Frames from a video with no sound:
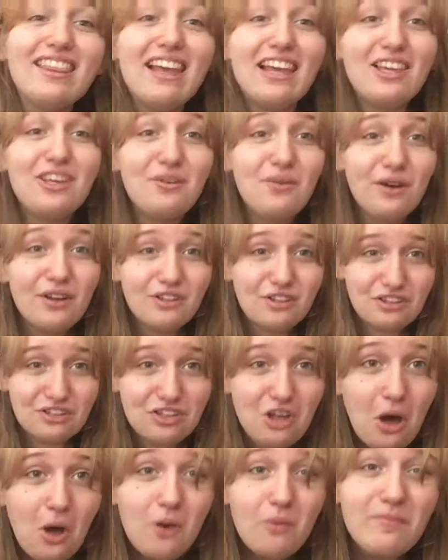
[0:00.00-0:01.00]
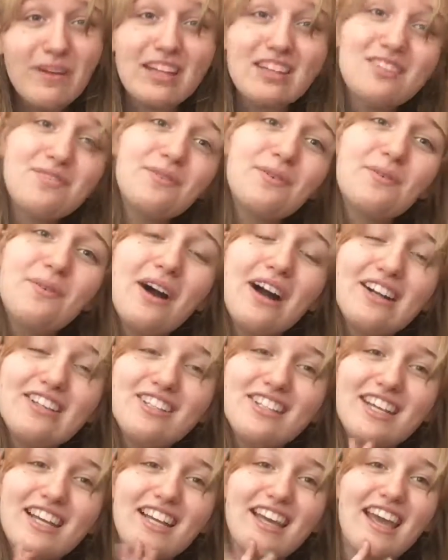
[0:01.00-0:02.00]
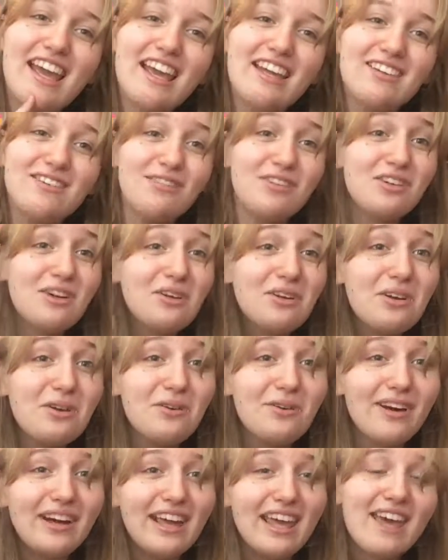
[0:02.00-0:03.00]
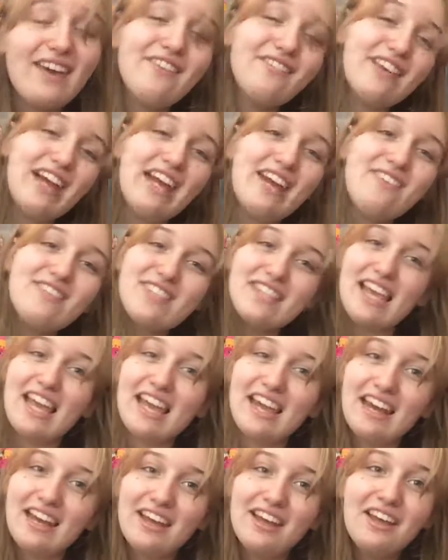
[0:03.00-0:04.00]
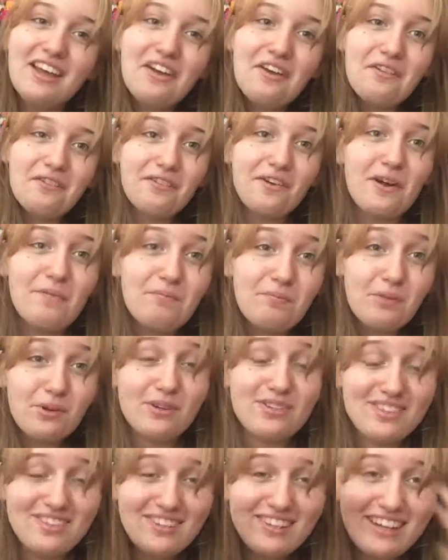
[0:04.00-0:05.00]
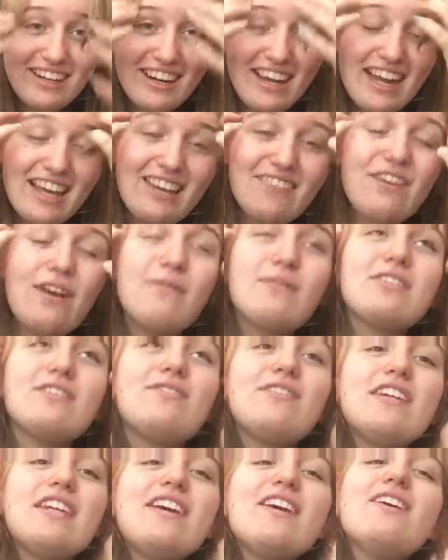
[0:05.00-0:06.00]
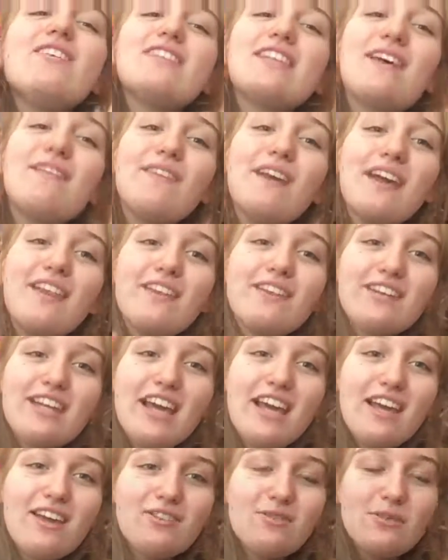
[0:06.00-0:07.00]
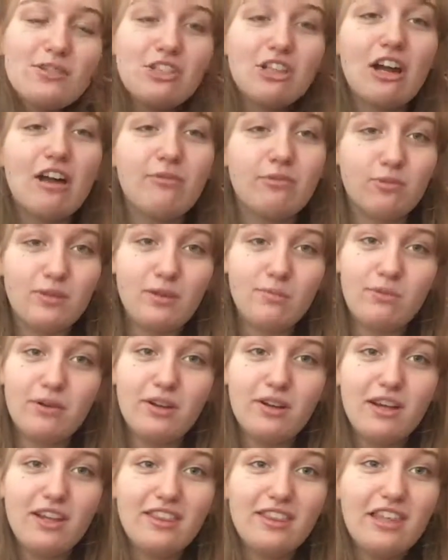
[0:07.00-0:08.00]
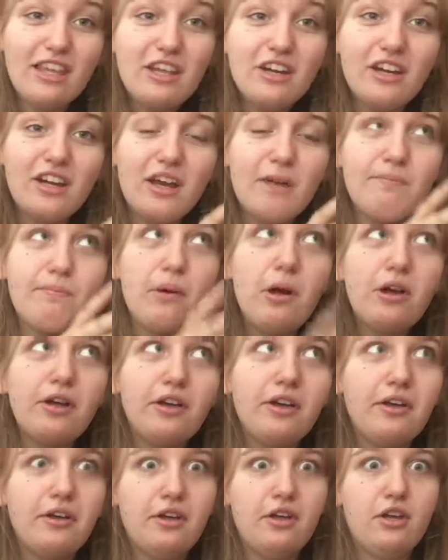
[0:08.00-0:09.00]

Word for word: thank you all so much for watching. And if you don't know who I am, my name is Anna from Book BookSawyer. I publish videos every other day, switching off between a, a theater, a book,